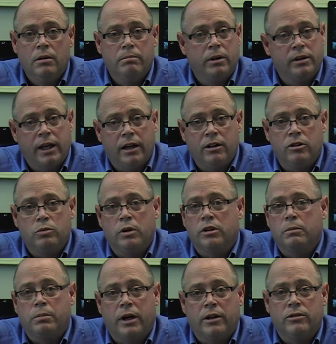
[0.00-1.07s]
but that is what
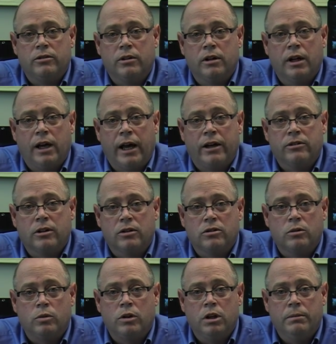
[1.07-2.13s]
the press is going to ask us to worry